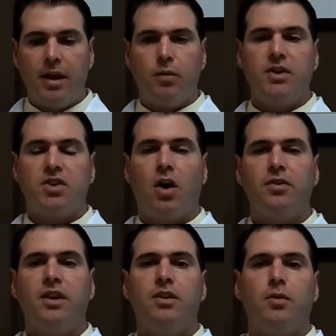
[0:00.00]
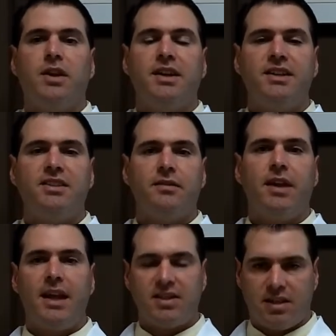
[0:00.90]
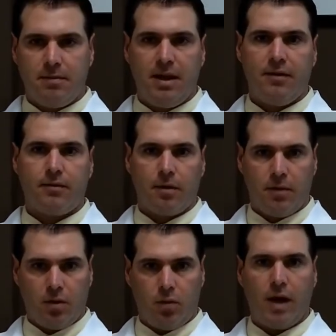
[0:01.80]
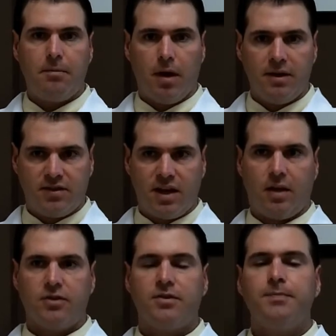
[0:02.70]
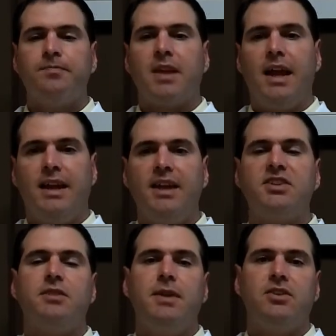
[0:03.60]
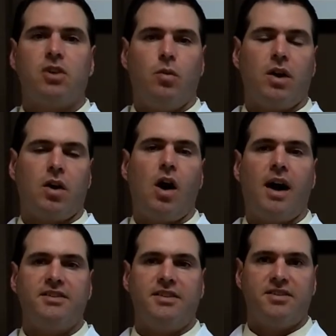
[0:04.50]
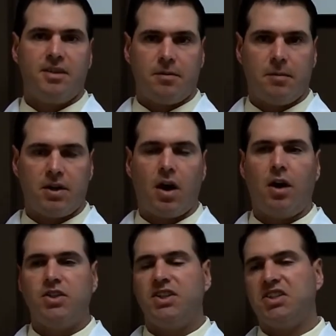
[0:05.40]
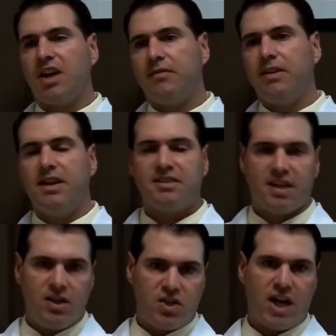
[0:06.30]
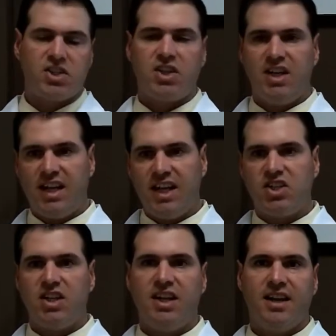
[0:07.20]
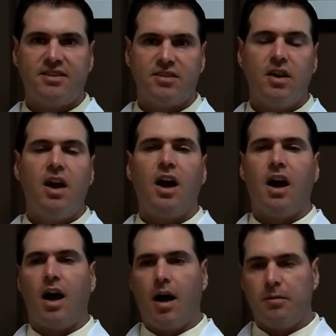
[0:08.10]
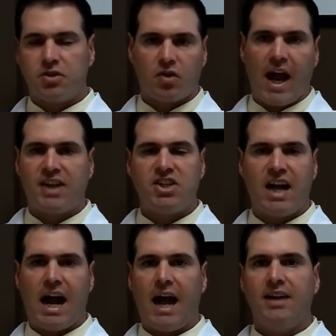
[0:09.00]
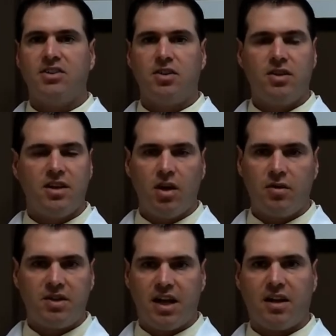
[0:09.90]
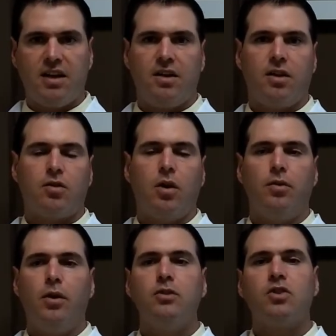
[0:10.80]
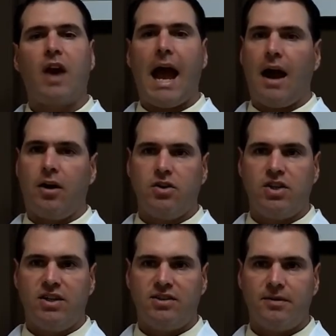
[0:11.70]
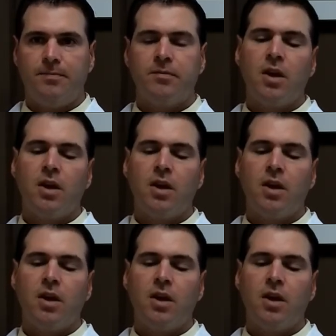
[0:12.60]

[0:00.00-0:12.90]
They result in the release of histamine from the white blood cells. And histamines are what cause the symptomatology: stuffiness, congestion, itchiness, scratchy eyes, and tickling in the throat. Those are allergies.